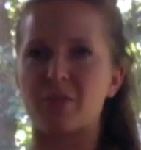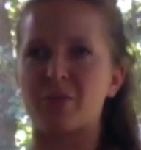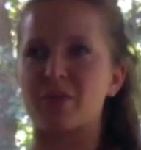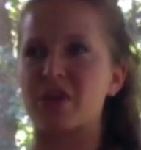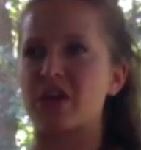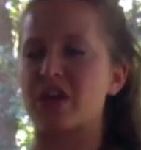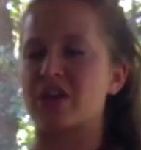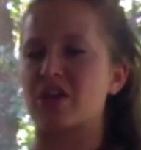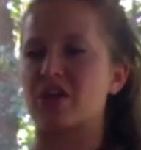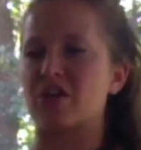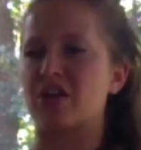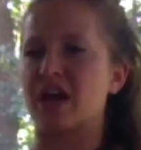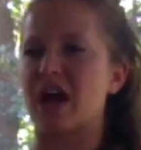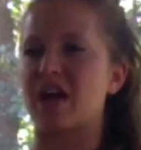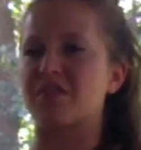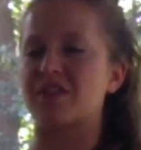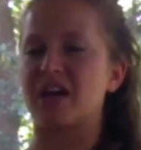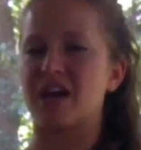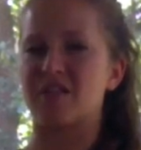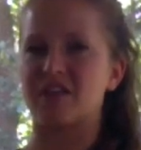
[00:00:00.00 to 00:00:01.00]
and you know, you
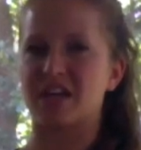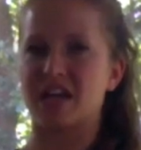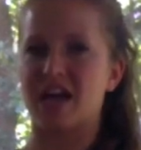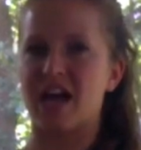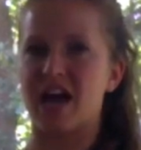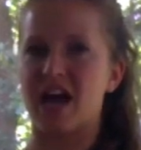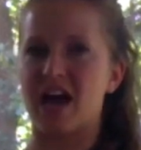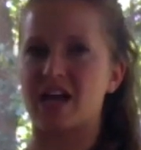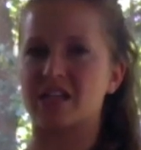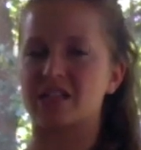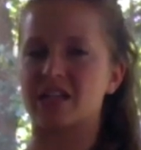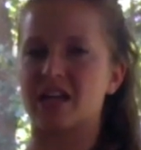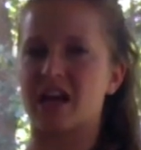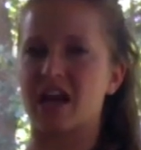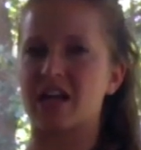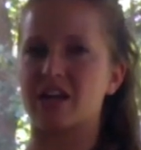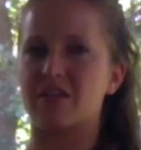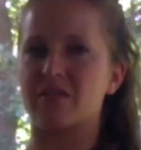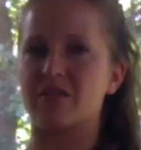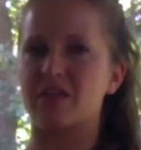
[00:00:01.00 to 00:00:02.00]
have to have a cast that
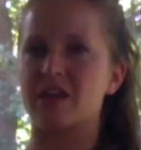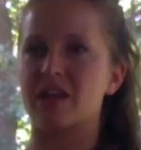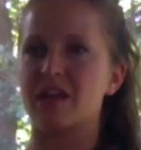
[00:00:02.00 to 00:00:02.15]
kind of